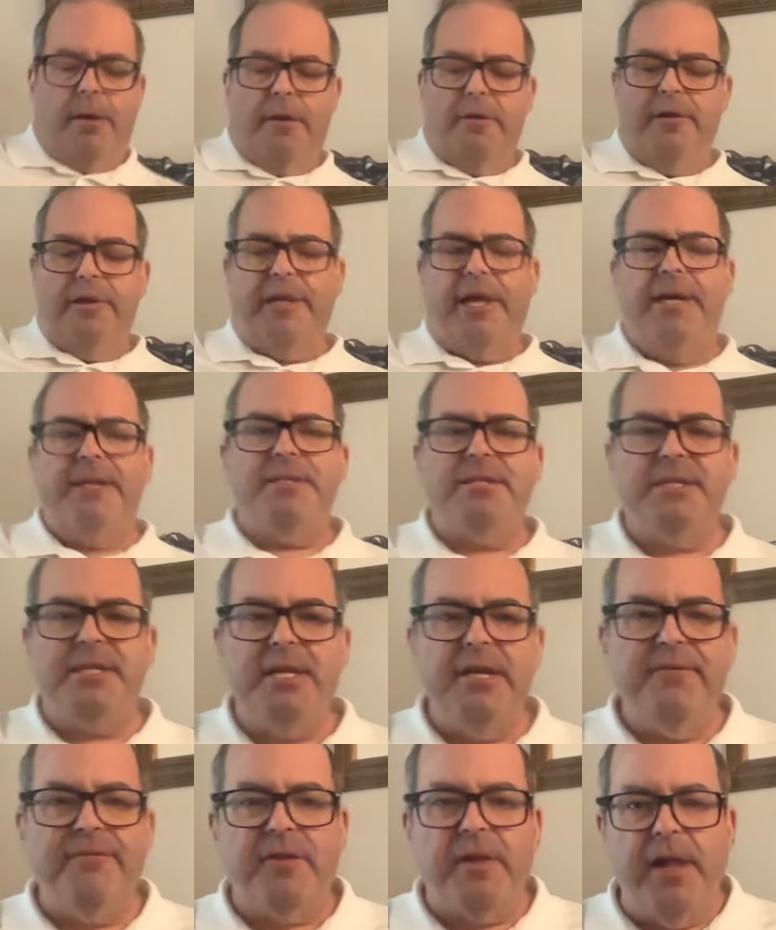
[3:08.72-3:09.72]
The late
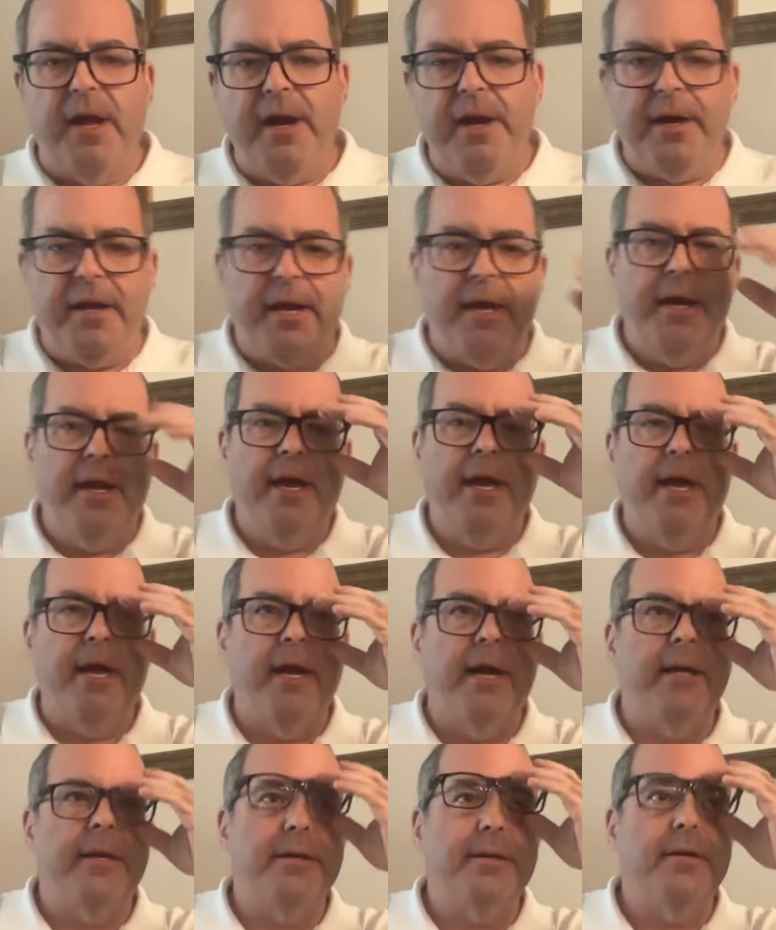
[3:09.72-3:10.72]
Steve Clark
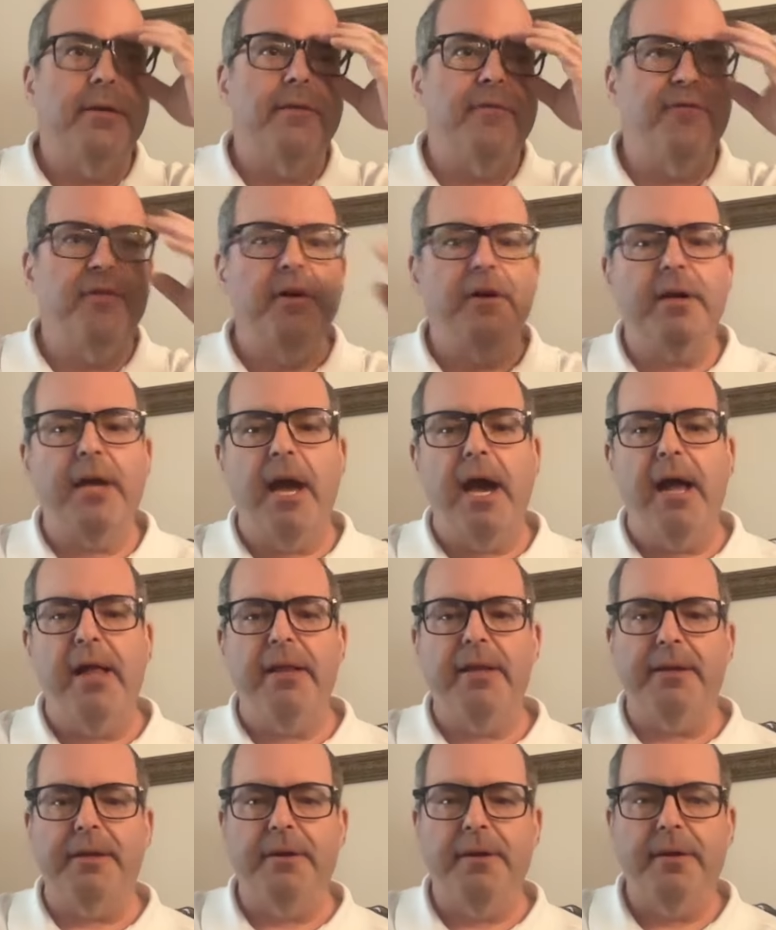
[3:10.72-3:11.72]
and Phil
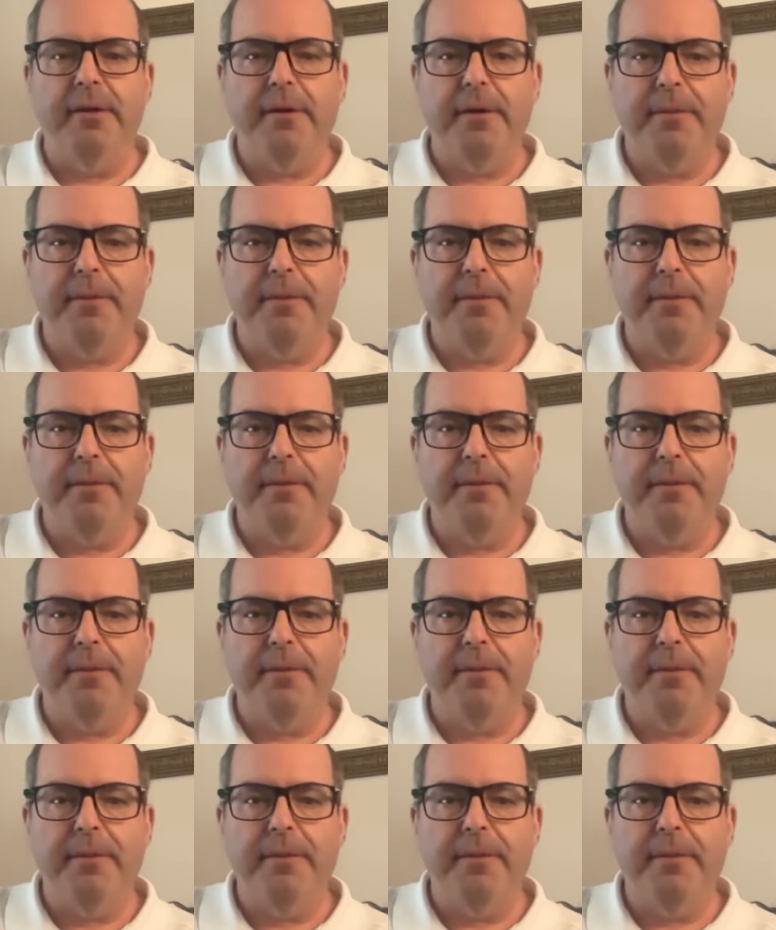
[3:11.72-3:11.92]
Collins